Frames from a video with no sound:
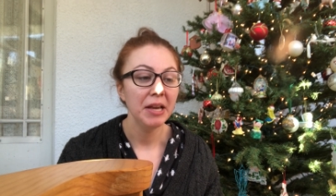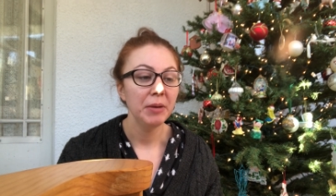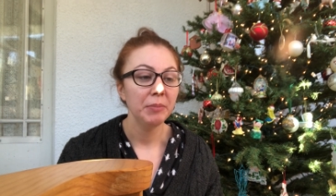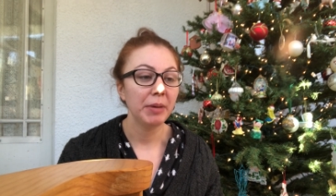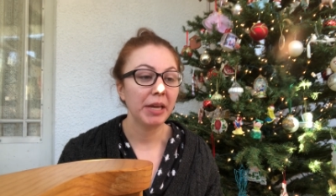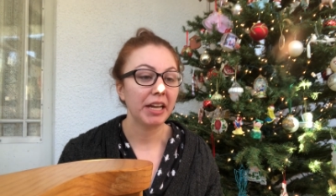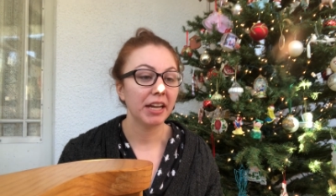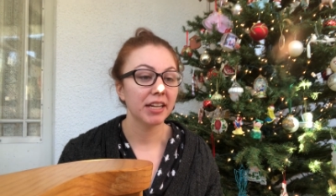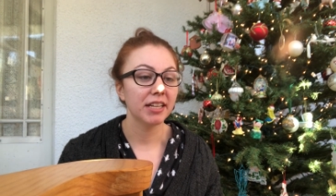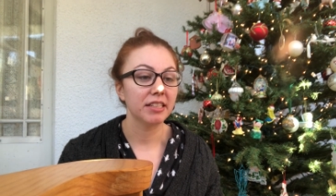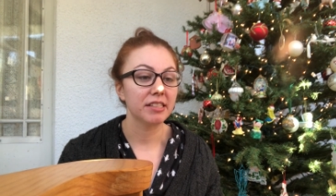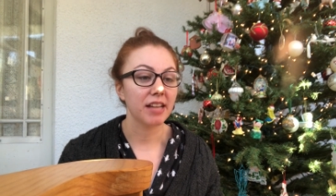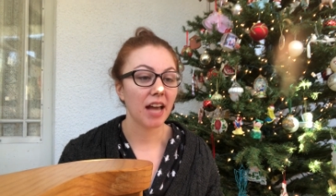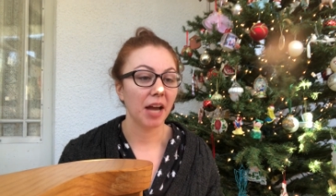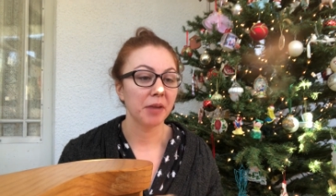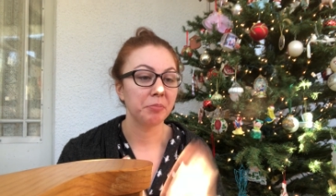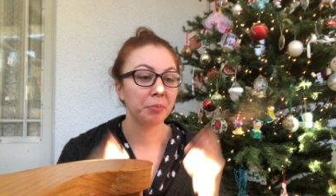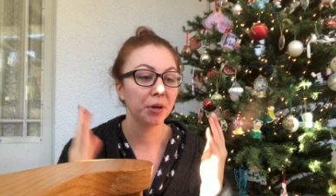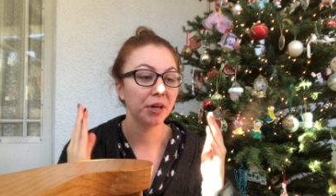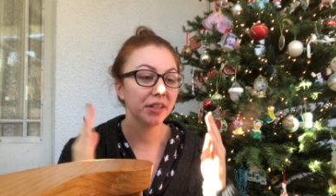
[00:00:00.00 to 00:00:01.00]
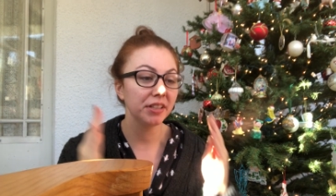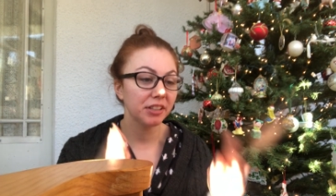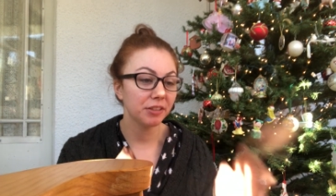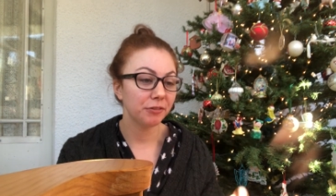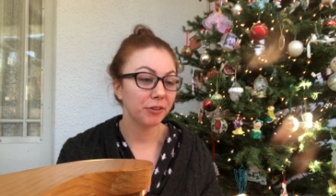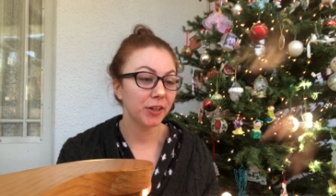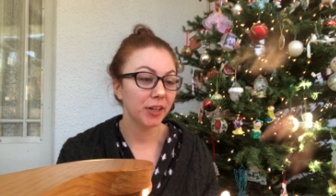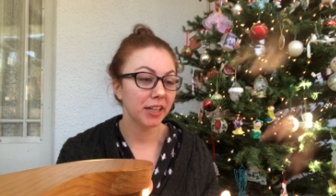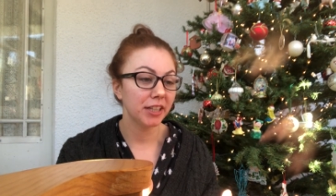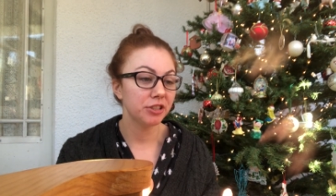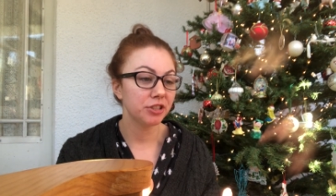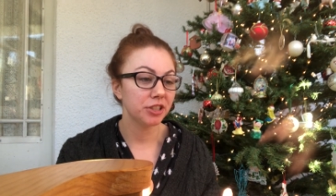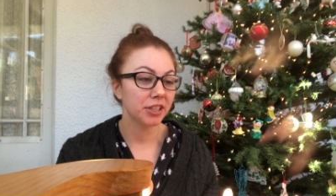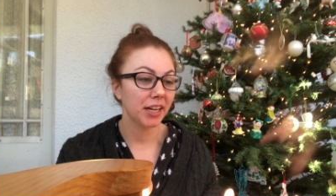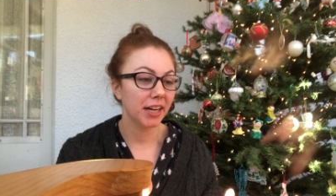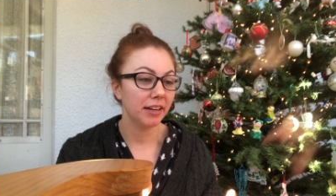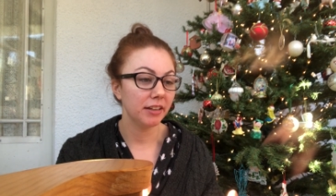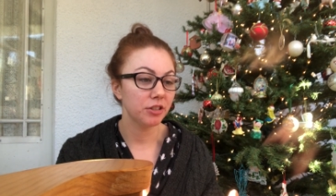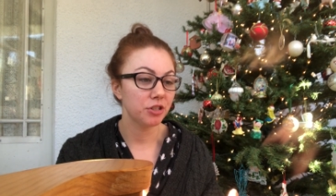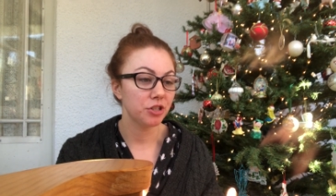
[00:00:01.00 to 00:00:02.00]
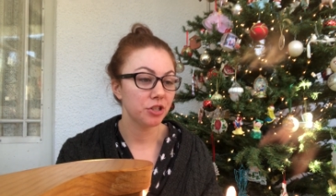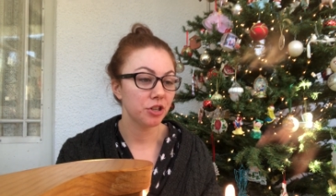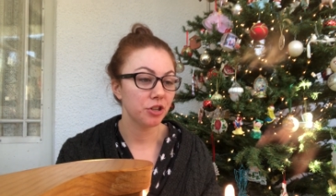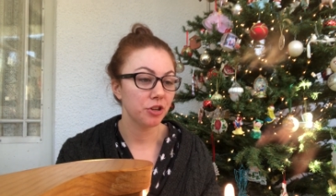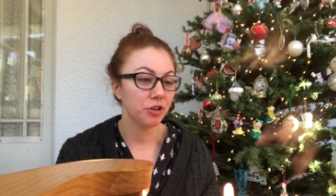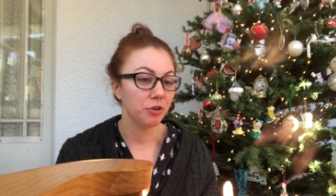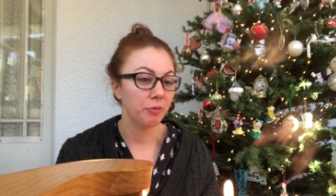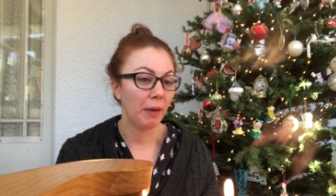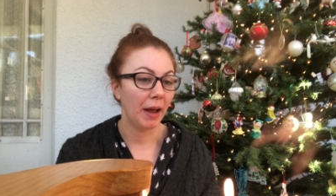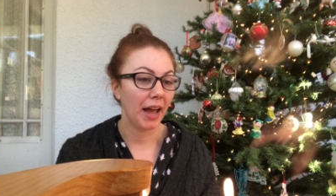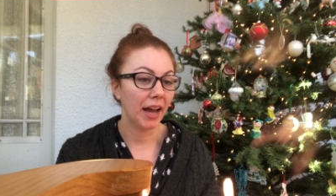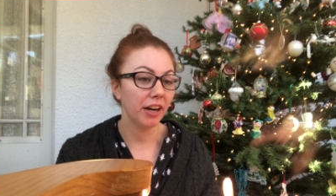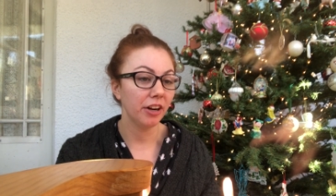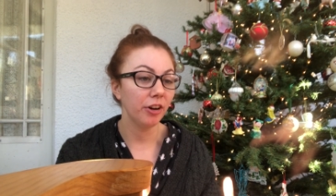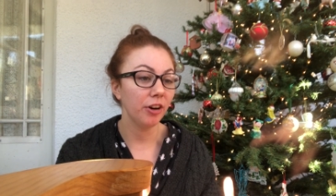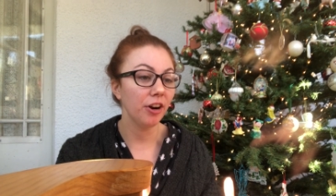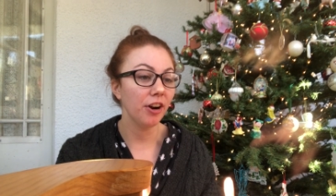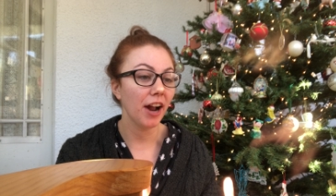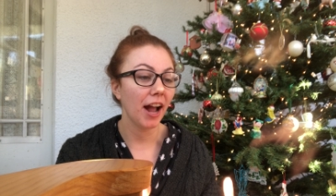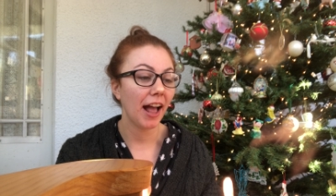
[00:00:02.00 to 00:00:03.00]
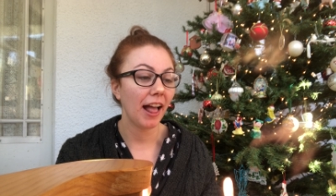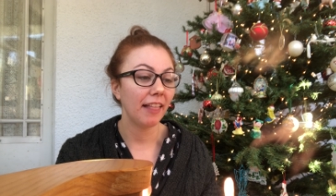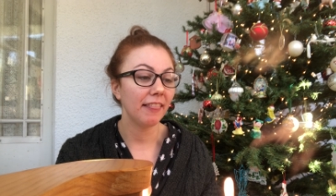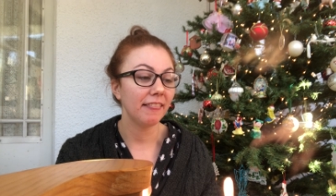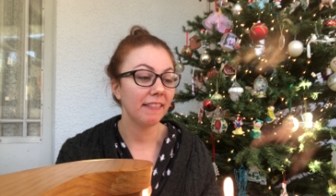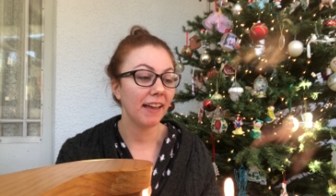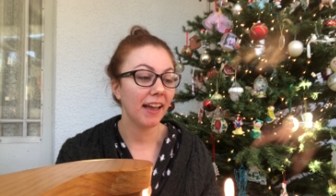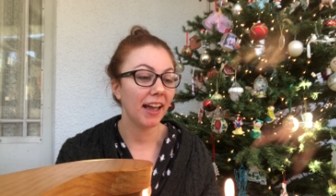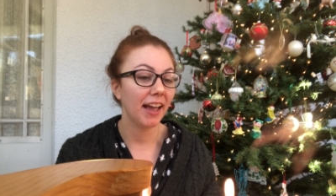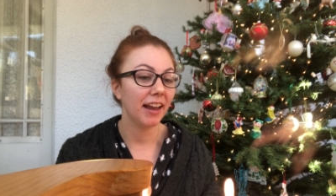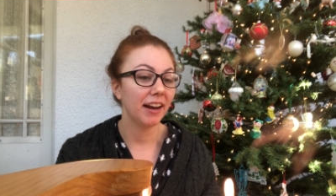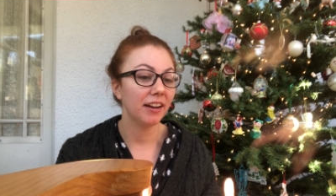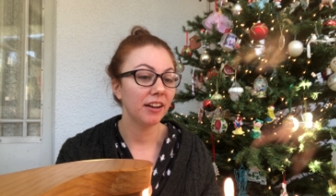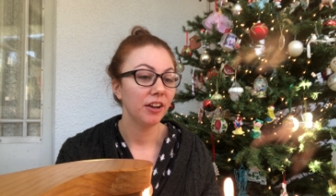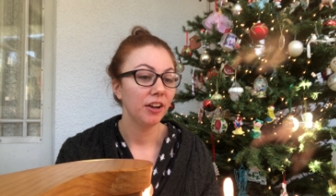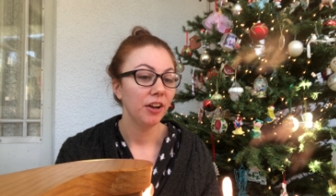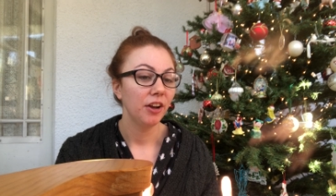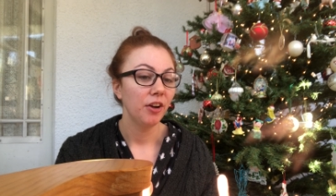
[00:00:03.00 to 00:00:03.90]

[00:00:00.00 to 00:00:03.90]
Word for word: because I put the footage into my editor and then